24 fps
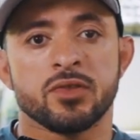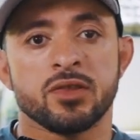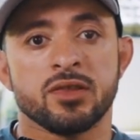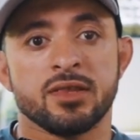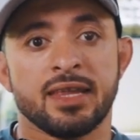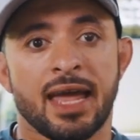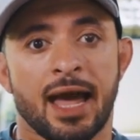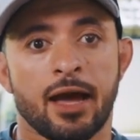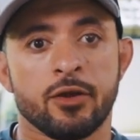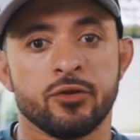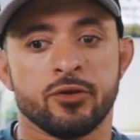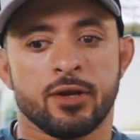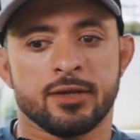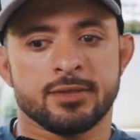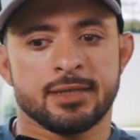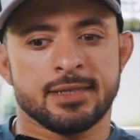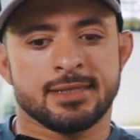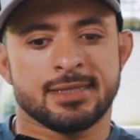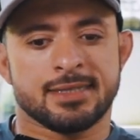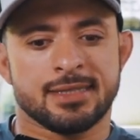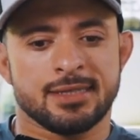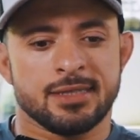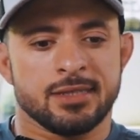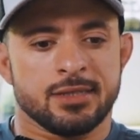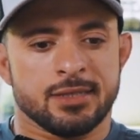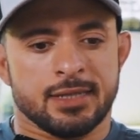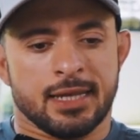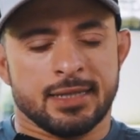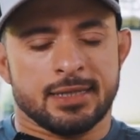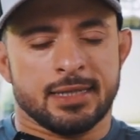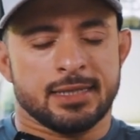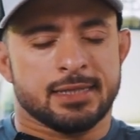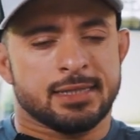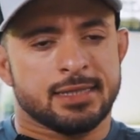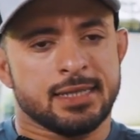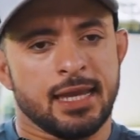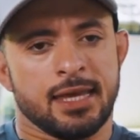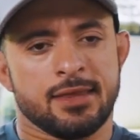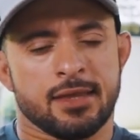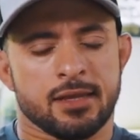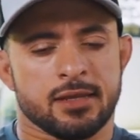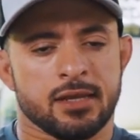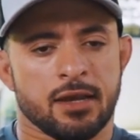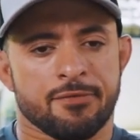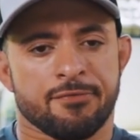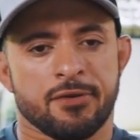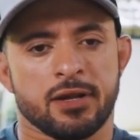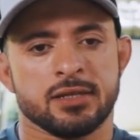now you get to see
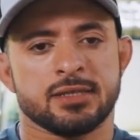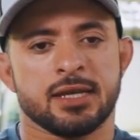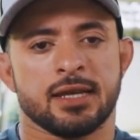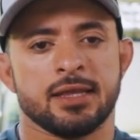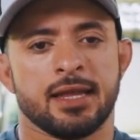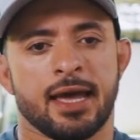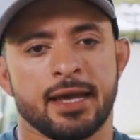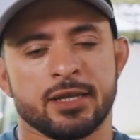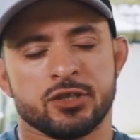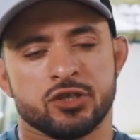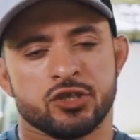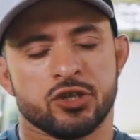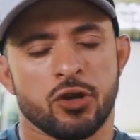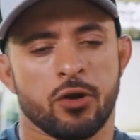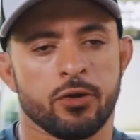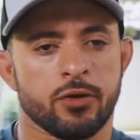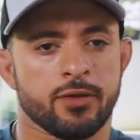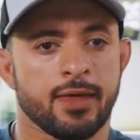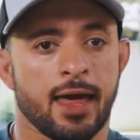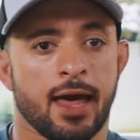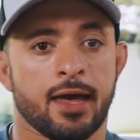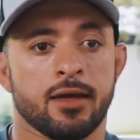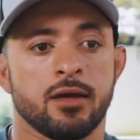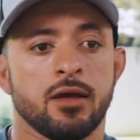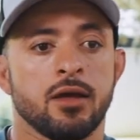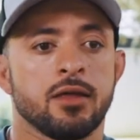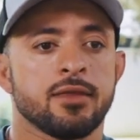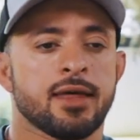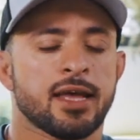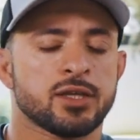the difference. I like showing you that.